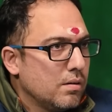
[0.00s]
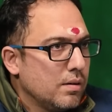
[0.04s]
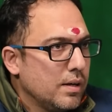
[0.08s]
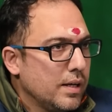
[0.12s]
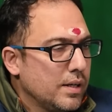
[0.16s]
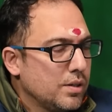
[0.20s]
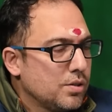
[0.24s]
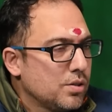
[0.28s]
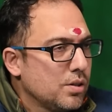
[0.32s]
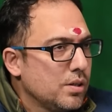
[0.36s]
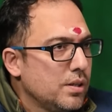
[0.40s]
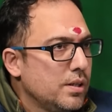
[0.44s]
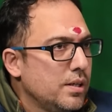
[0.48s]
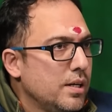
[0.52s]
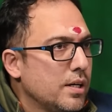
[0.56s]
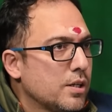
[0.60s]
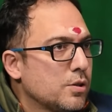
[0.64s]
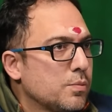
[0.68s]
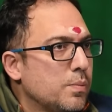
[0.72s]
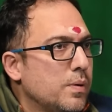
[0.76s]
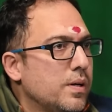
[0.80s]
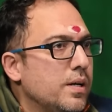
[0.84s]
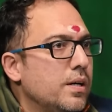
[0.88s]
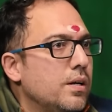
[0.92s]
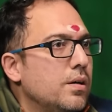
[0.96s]
lecture, he
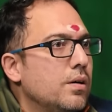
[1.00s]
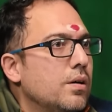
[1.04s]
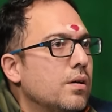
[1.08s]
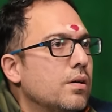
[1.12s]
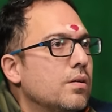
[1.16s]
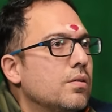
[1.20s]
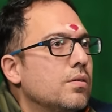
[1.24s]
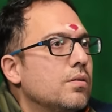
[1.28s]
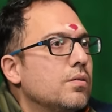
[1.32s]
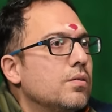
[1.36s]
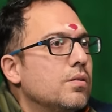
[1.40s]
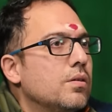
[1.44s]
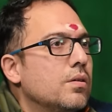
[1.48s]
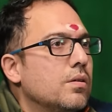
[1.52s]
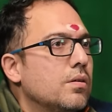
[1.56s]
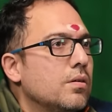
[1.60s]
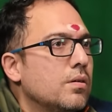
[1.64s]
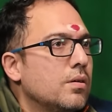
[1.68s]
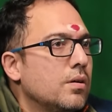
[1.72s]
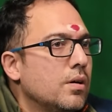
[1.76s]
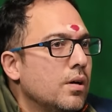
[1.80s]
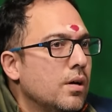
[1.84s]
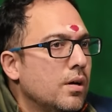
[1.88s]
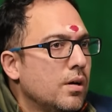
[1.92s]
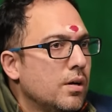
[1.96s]
explained the
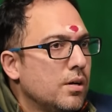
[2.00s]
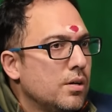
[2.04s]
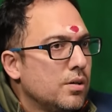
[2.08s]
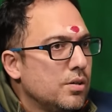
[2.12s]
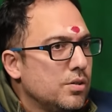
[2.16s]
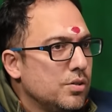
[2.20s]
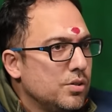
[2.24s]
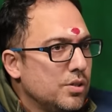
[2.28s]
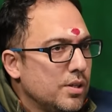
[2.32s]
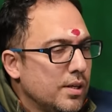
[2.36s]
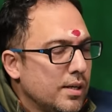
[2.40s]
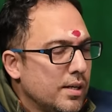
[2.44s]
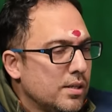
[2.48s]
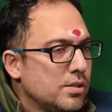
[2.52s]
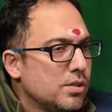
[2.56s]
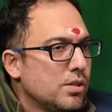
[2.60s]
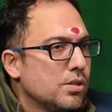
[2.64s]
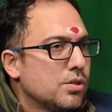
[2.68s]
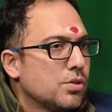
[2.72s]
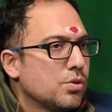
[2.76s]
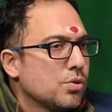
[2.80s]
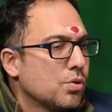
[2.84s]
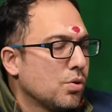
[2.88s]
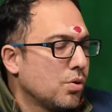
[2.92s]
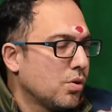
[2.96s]

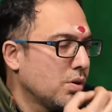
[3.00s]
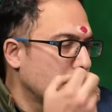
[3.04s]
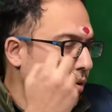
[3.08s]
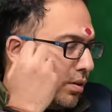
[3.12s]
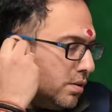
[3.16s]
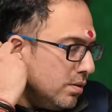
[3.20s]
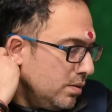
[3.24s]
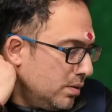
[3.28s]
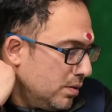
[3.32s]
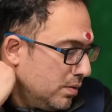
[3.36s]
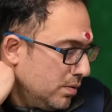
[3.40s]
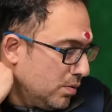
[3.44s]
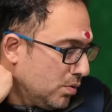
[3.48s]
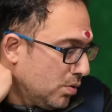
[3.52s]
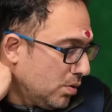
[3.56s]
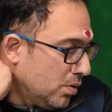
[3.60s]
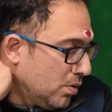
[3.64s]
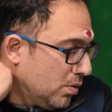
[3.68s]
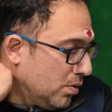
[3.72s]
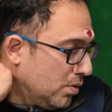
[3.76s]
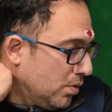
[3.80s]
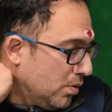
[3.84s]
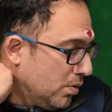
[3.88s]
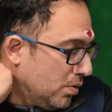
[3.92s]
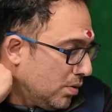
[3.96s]
genesis or
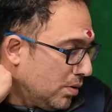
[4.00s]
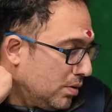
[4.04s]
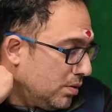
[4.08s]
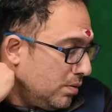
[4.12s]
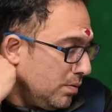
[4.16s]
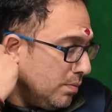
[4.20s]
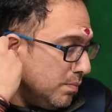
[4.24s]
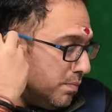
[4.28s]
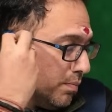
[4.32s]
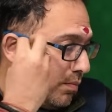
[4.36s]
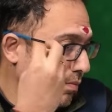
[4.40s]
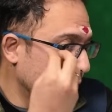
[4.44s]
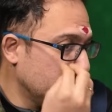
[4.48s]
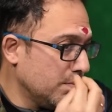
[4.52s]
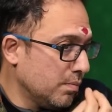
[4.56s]
the